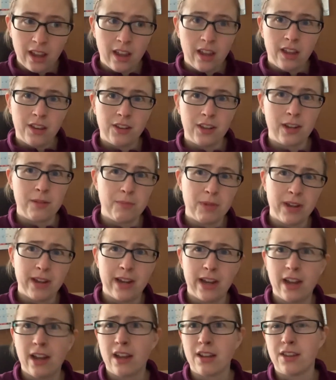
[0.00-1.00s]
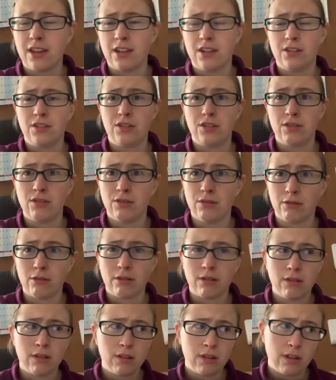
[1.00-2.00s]
Team there does all
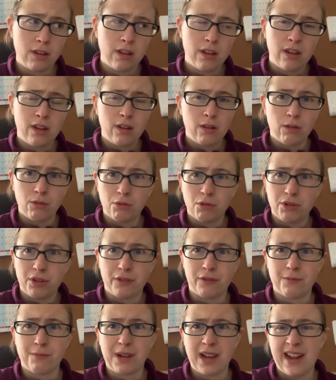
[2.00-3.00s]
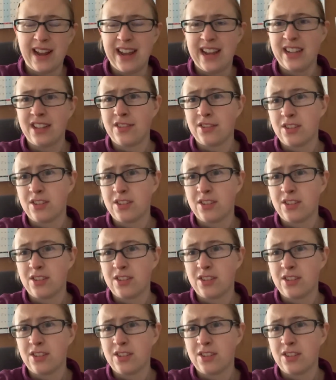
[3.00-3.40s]
your different plans.